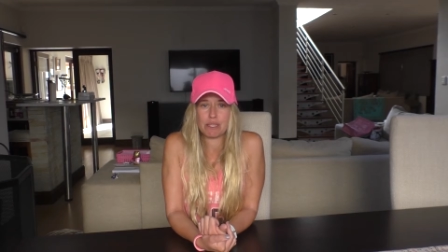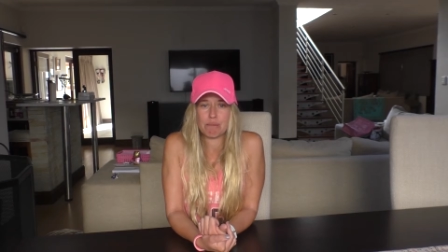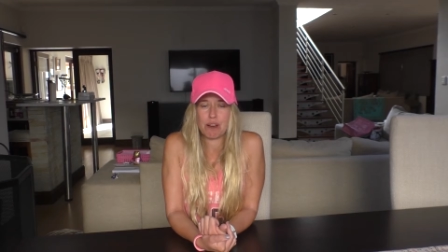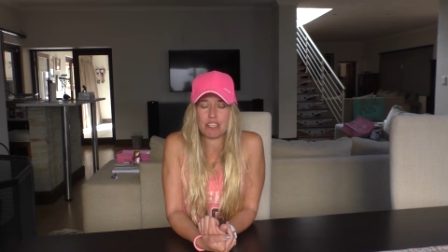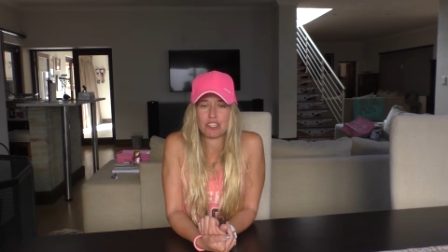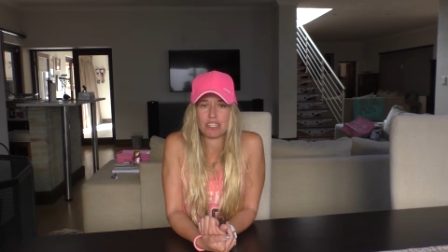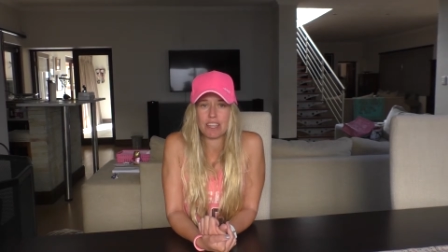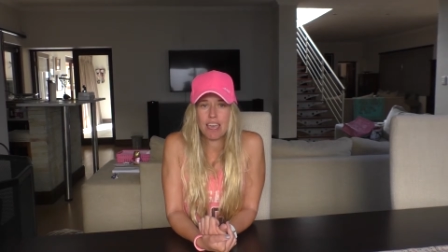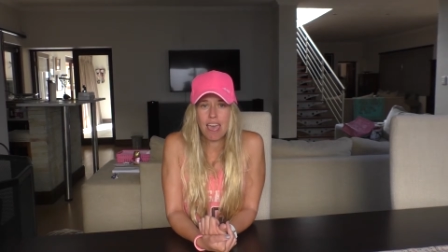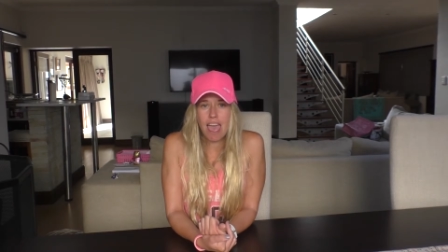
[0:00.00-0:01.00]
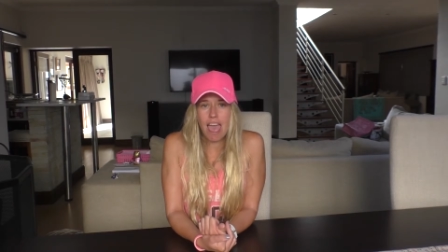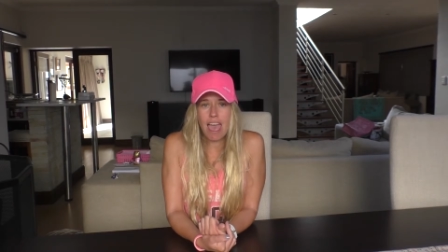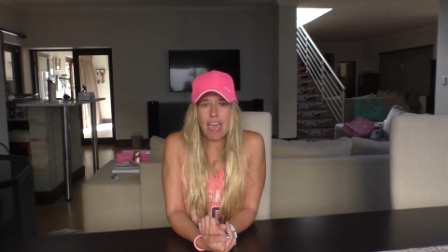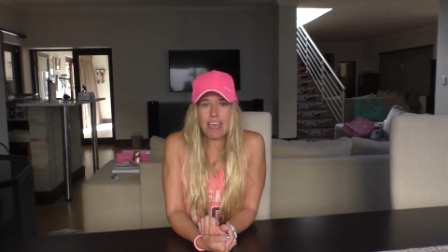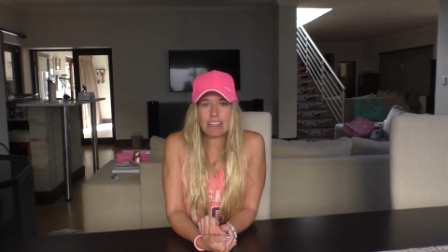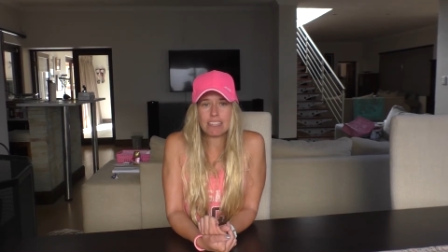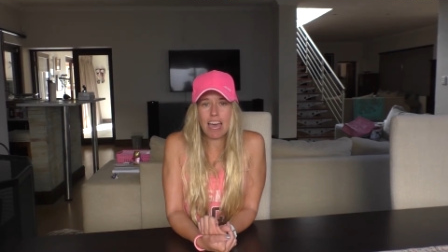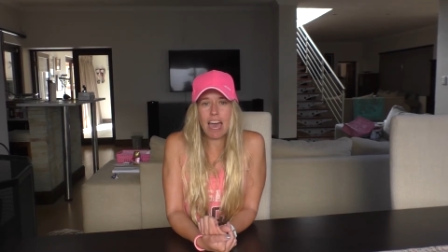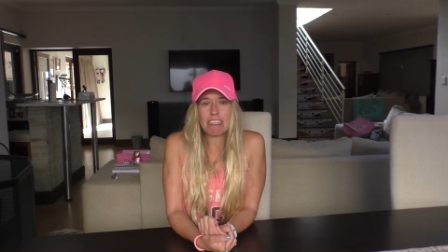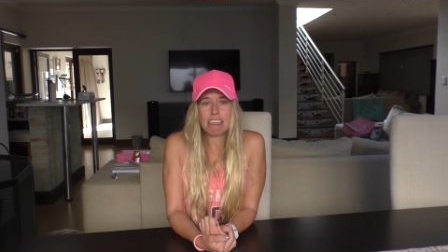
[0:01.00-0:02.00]
impression. And
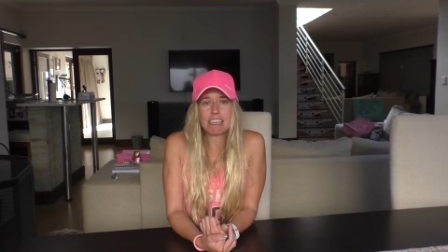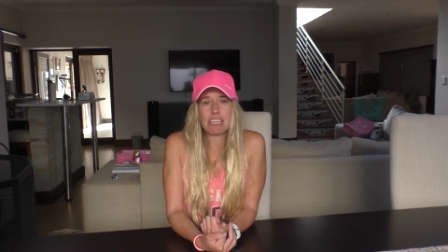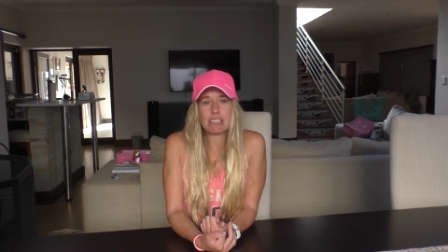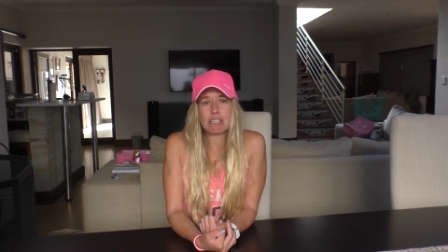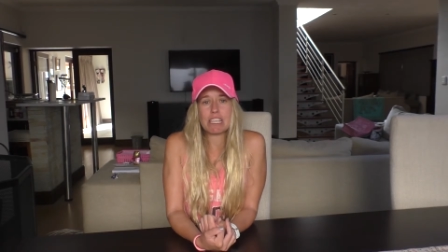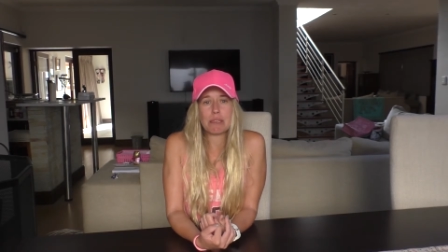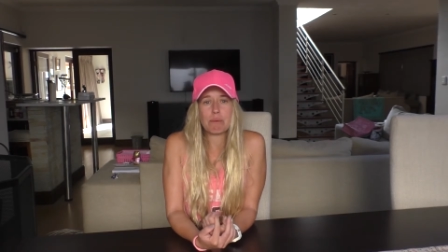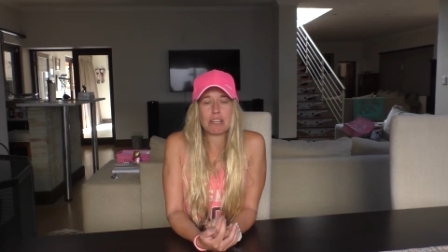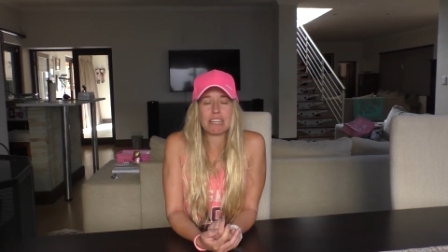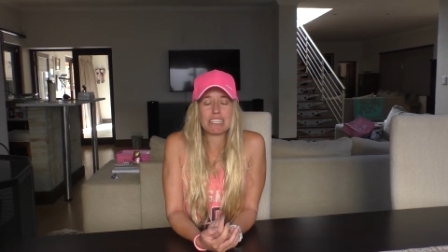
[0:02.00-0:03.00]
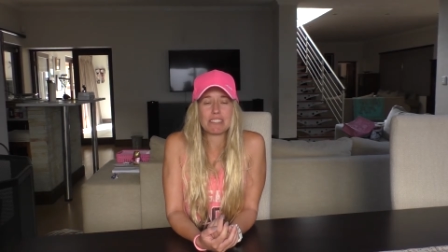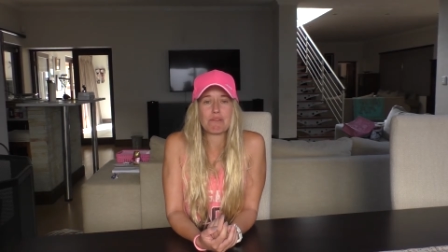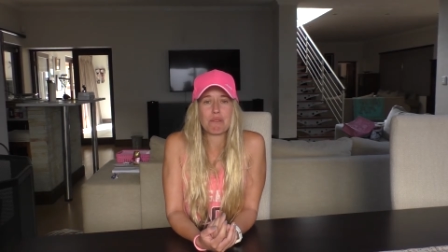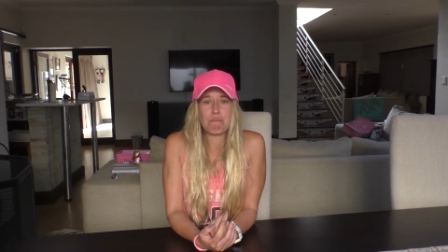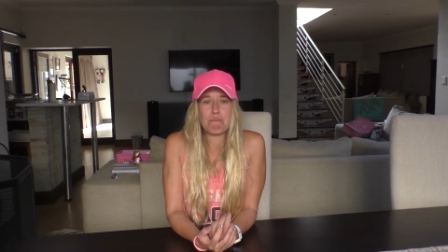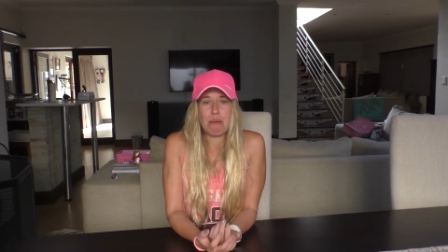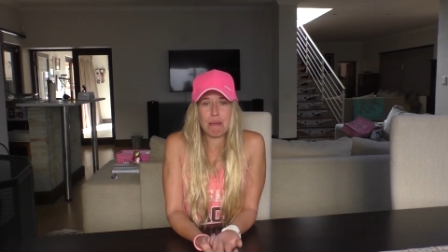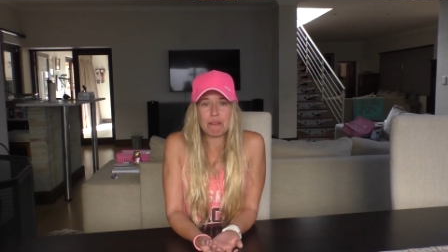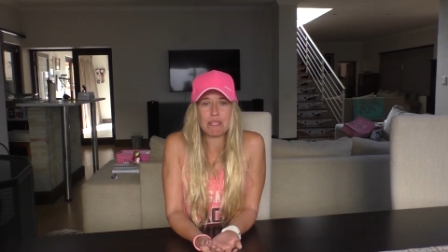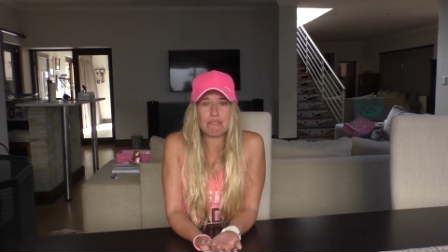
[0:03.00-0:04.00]
I think he would at least
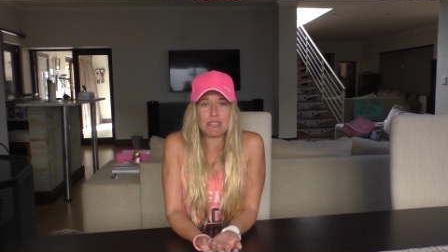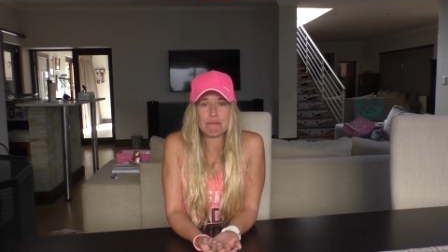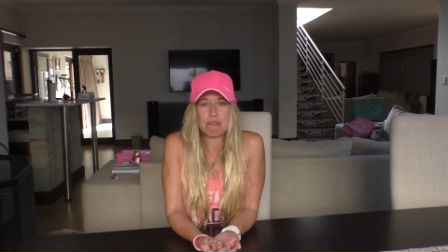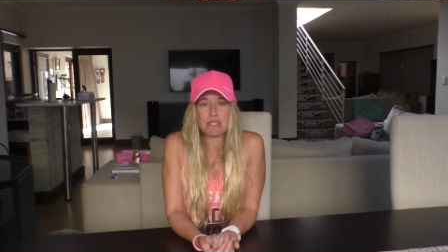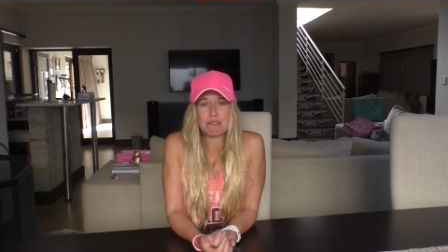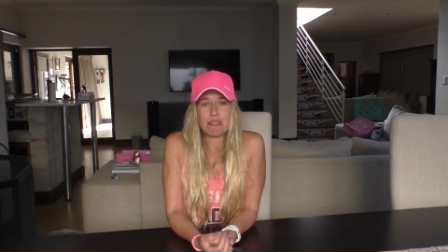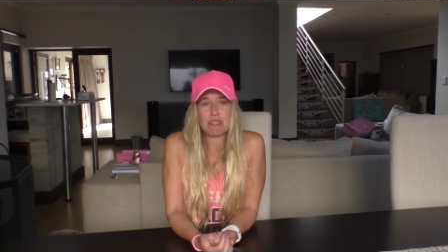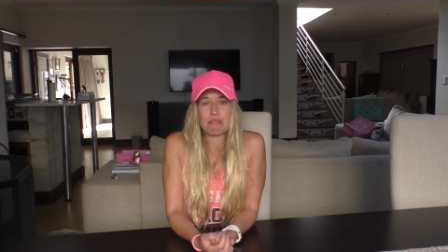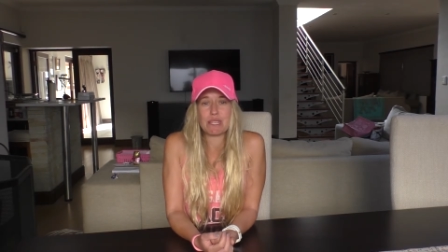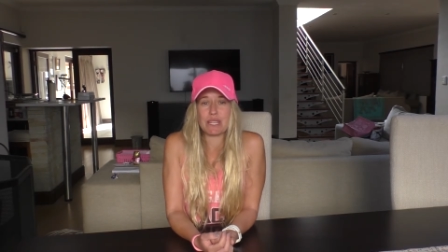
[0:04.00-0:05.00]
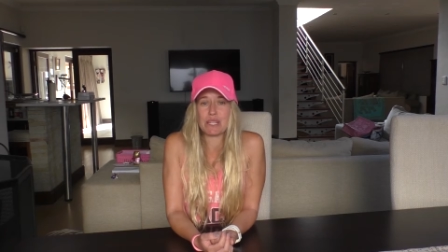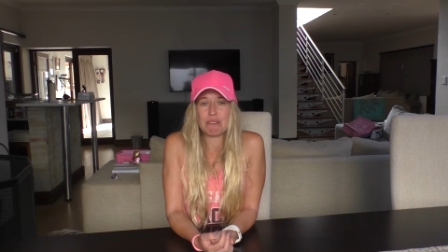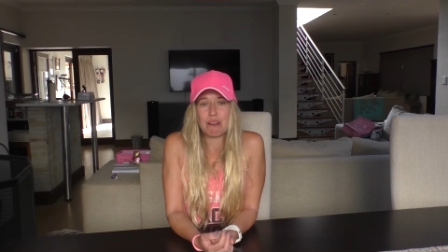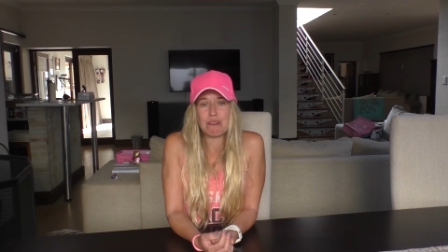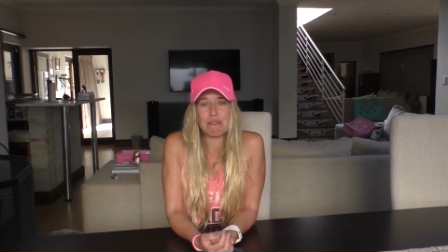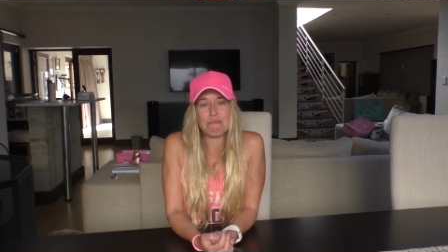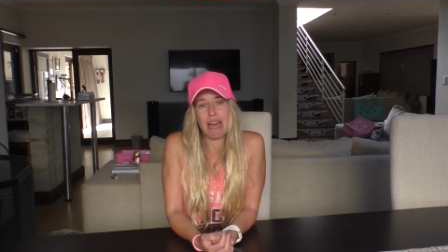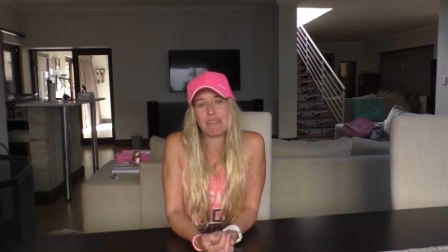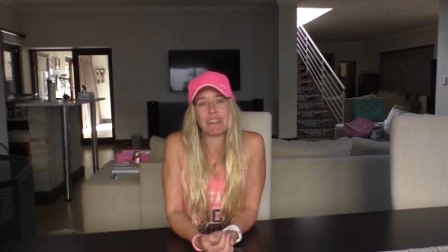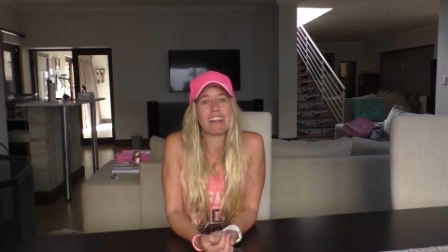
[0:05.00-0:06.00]
remember the first impression, whether it was a good one or a
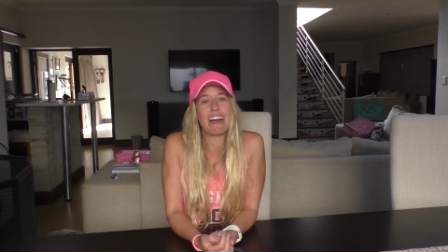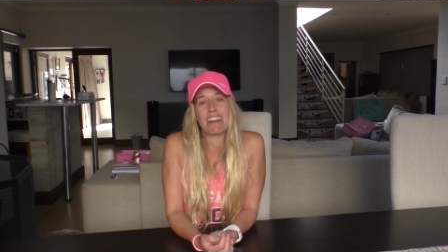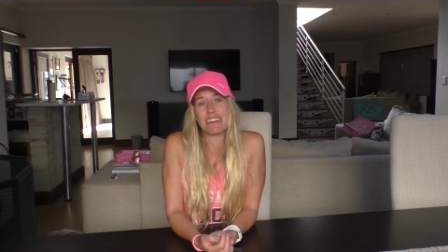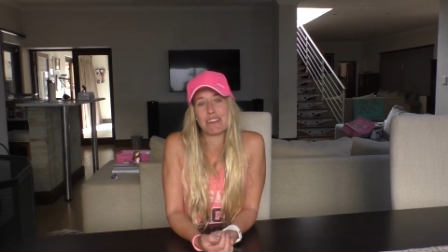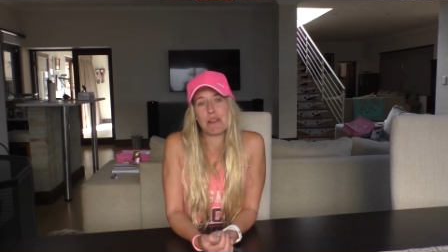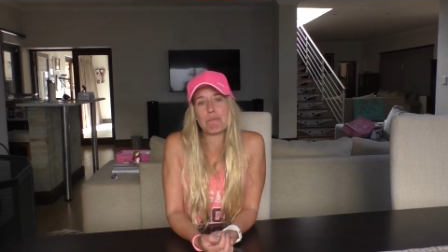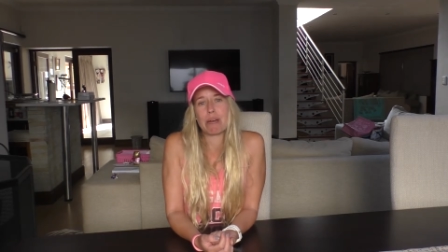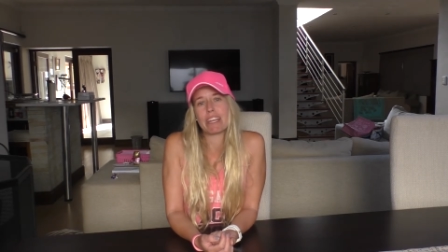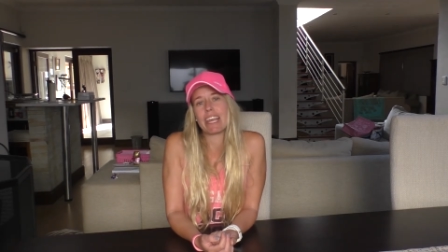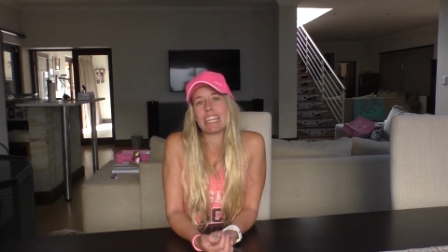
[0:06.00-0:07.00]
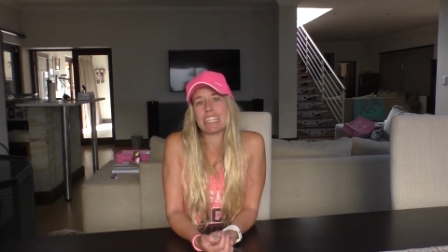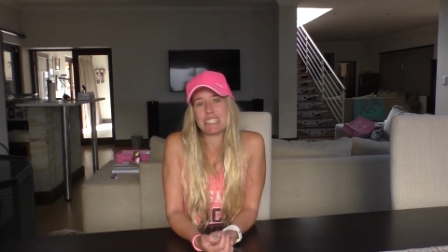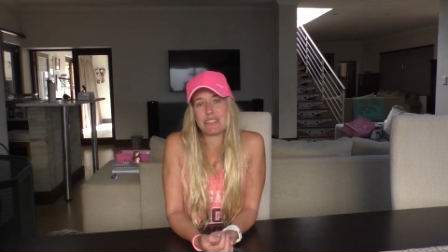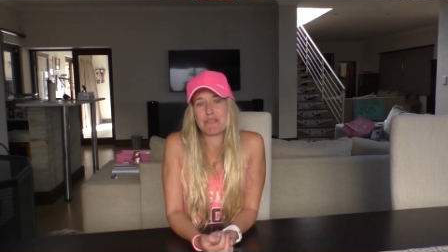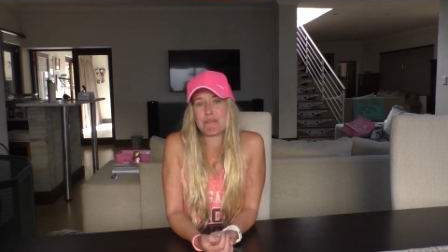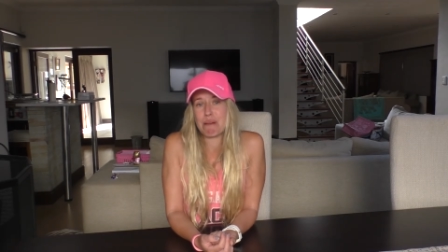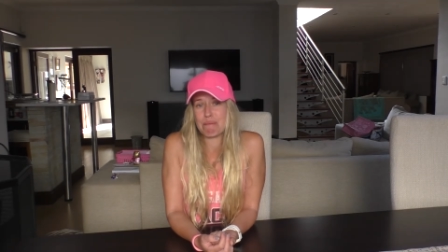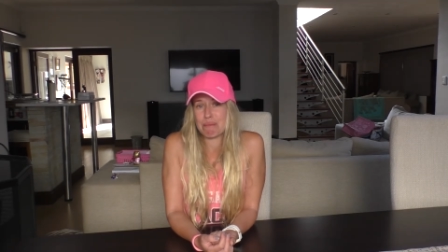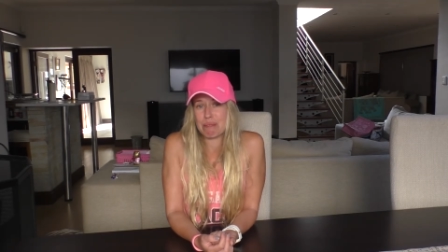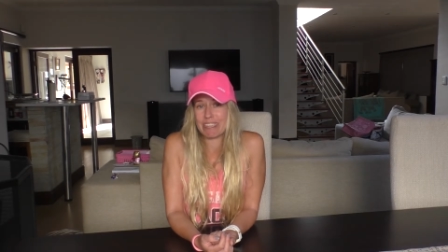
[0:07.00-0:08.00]
bad one, I don't know, but at least he'll
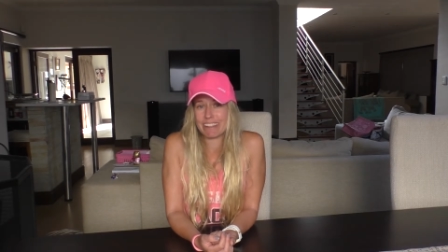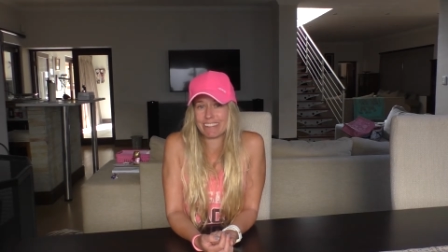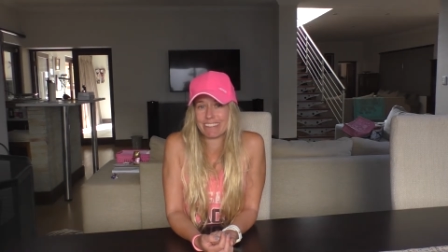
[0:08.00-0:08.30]
remember me.